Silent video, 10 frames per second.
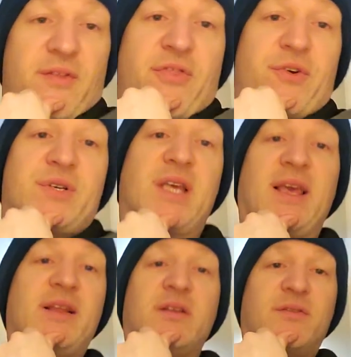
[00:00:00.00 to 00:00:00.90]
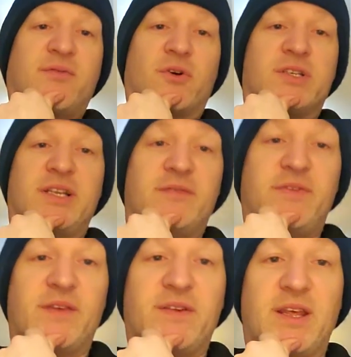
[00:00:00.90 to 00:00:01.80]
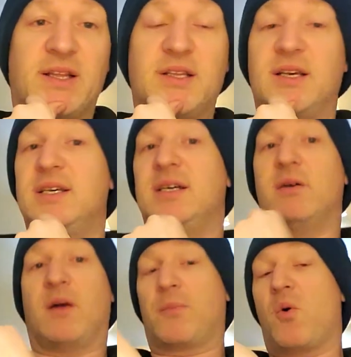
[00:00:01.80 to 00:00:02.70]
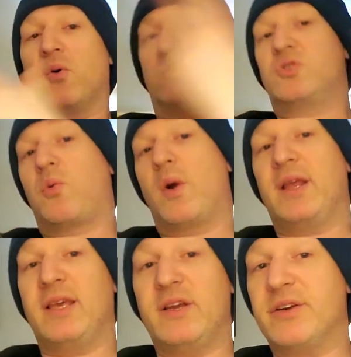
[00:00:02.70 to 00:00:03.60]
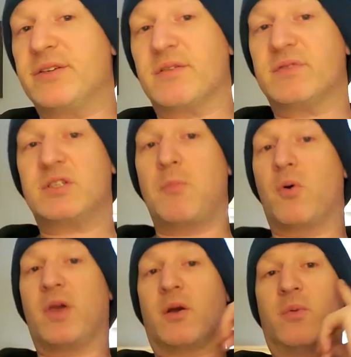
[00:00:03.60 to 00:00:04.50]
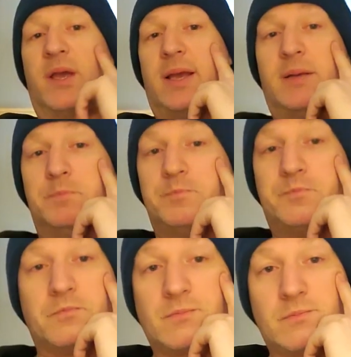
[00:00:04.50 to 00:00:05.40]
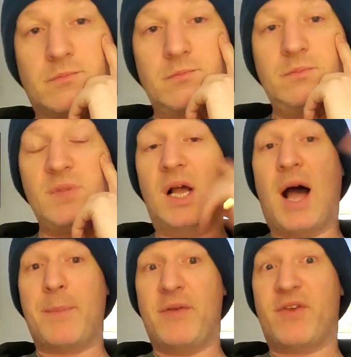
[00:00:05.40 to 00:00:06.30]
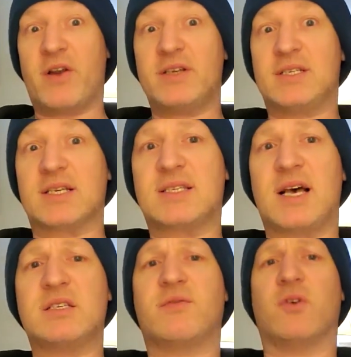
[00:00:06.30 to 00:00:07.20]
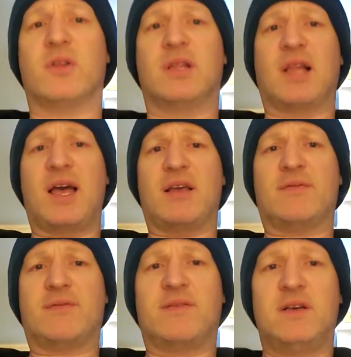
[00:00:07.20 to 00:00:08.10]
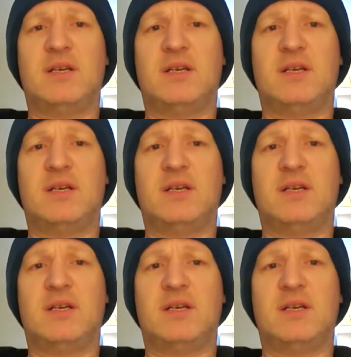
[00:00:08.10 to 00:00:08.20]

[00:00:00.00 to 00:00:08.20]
13, 14, 15. I'm going 20 years of smoking weed. I've been very successful in life